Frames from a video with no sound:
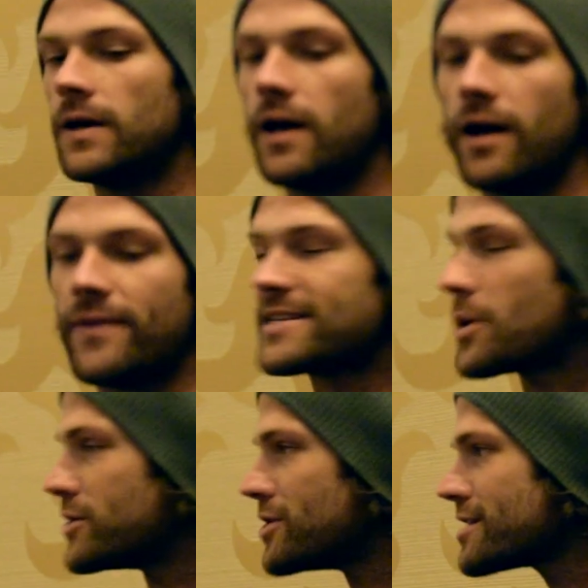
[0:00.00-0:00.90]
That's how
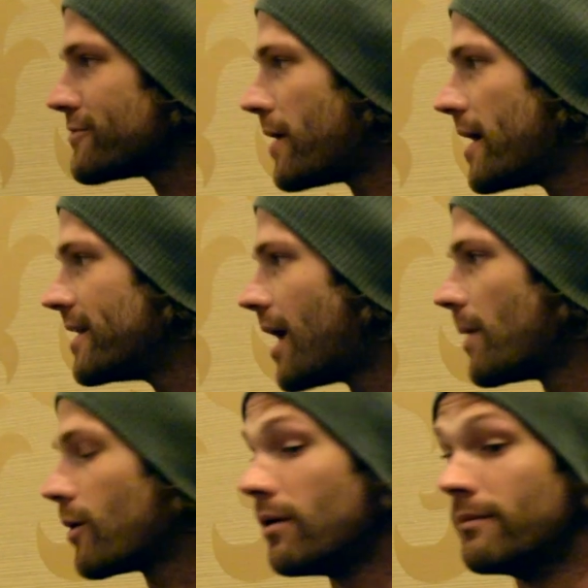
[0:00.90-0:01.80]
I justify it. I'm
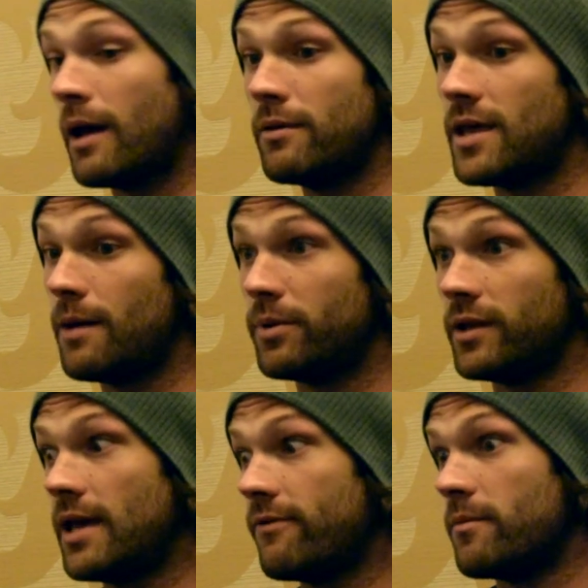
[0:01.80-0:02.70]
like, well, maybe they
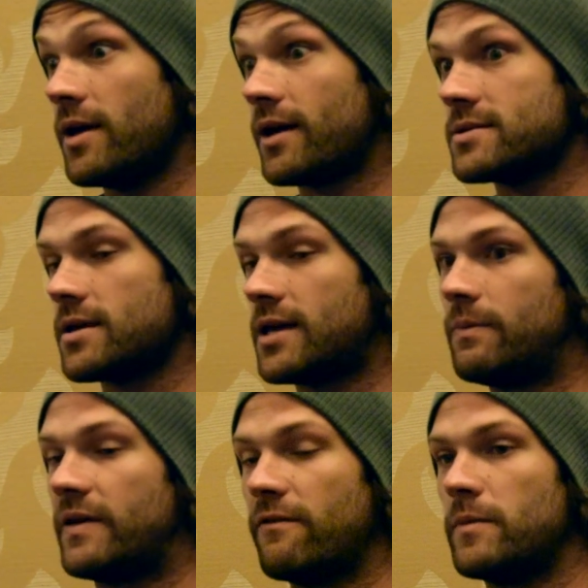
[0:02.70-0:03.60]
believe in me because they
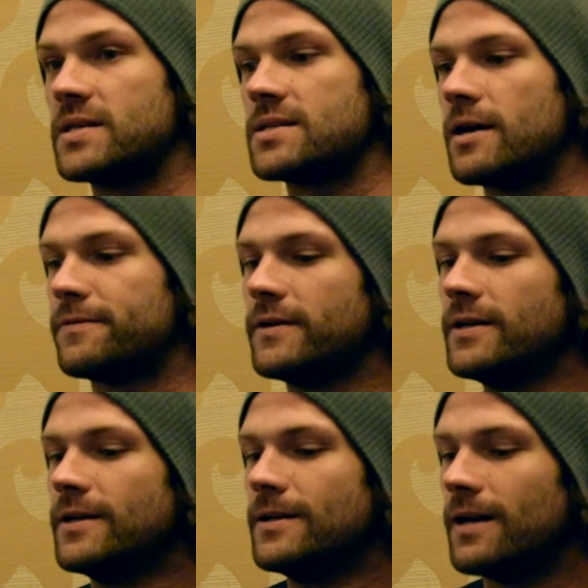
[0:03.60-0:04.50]
keep giving me stuff.
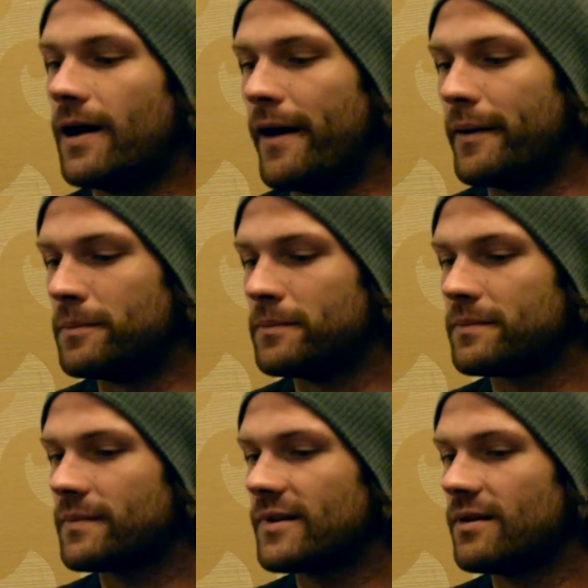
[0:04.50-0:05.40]

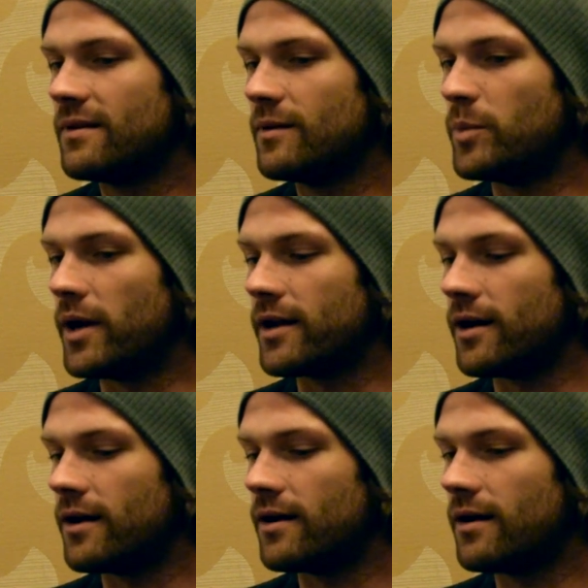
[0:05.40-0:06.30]
But
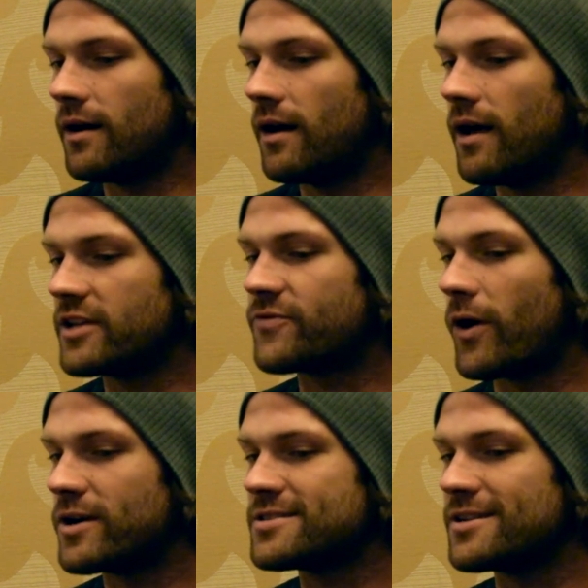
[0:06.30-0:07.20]
as
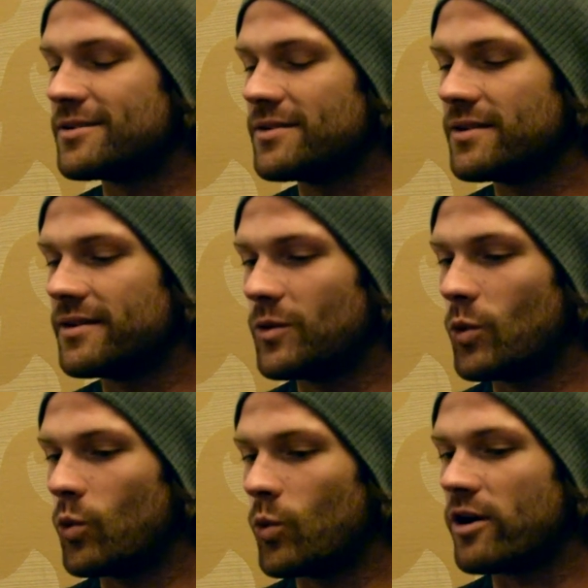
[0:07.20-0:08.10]
far as
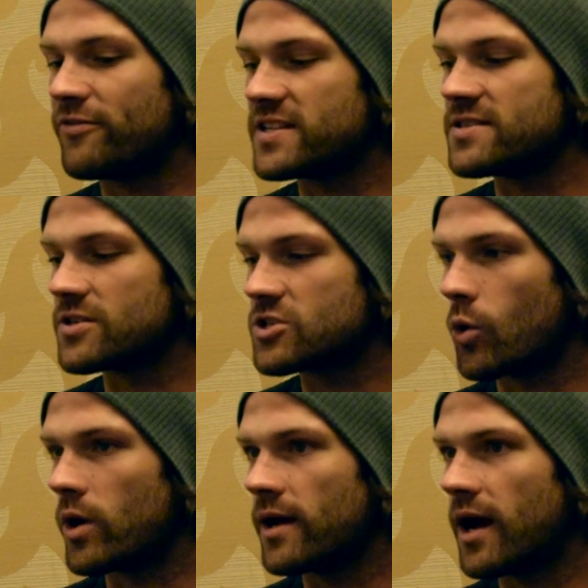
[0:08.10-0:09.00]
where it fits in the
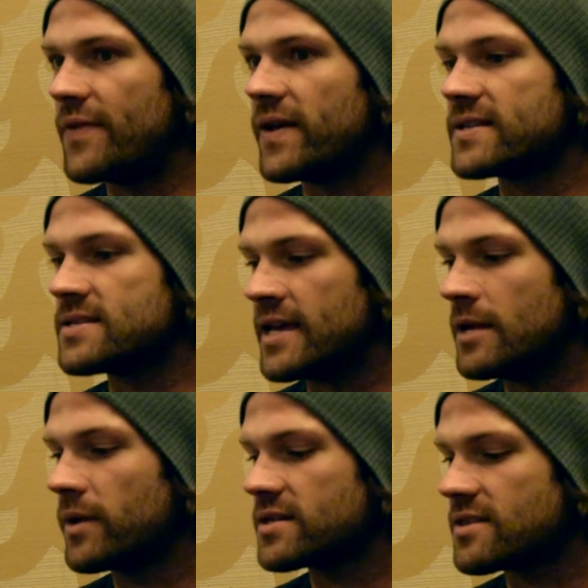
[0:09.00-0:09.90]
story, I think it's
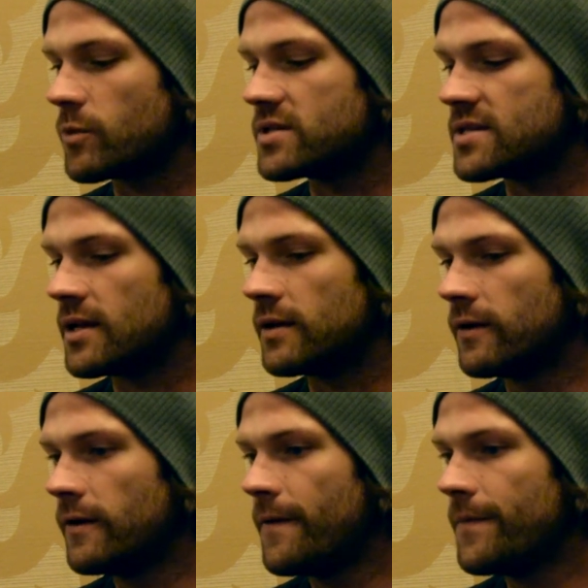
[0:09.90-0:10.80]
neat because I think you see
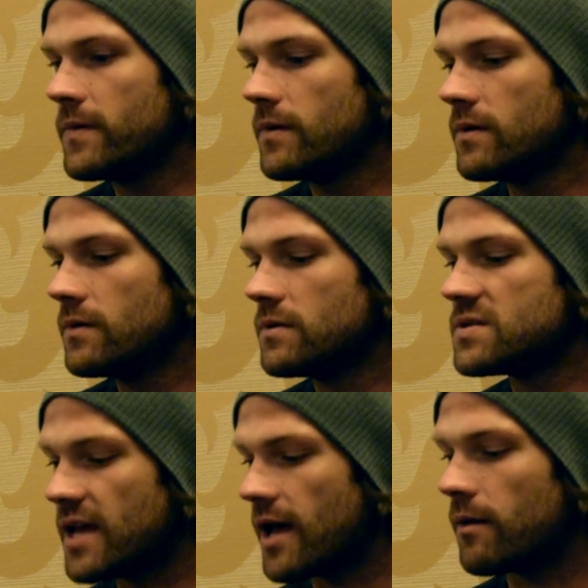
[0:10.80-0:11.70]

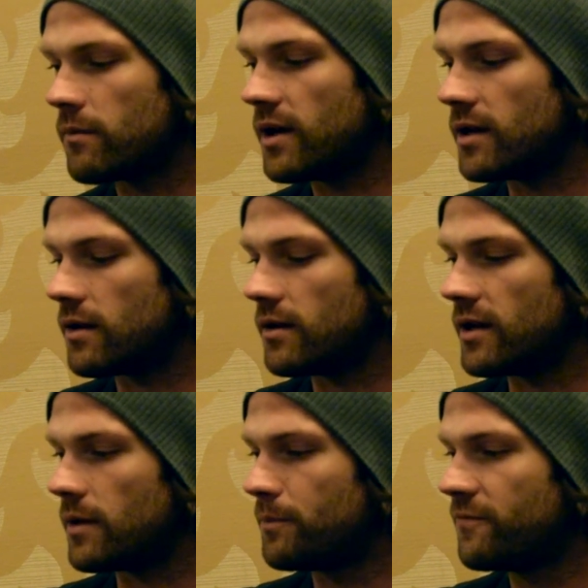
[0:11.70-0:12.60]
Sam in
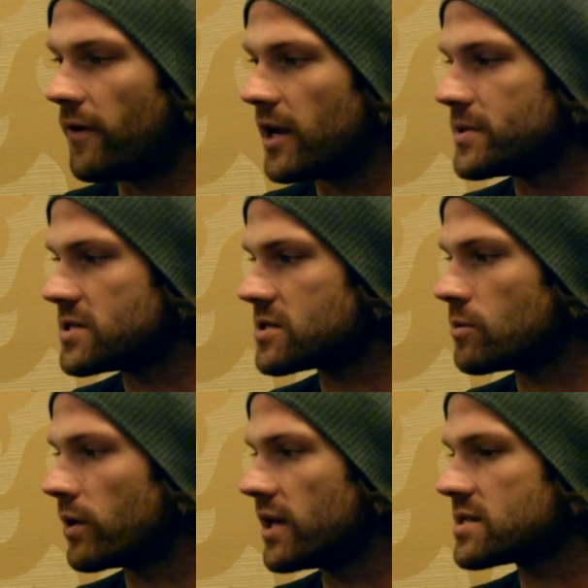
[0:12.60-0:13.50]
a funny
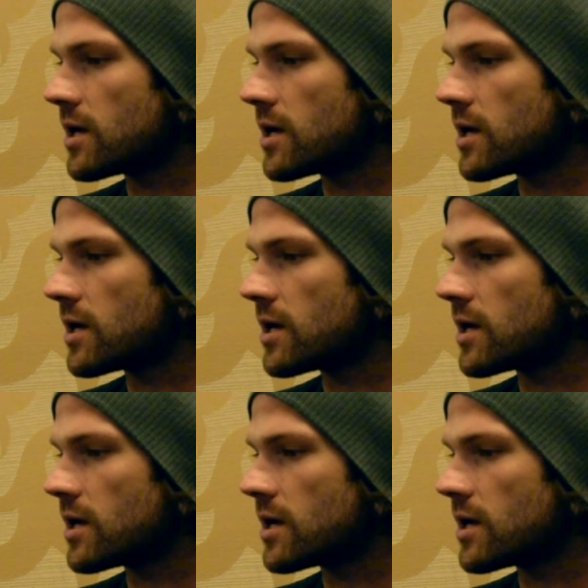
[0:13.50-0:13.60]
position where he's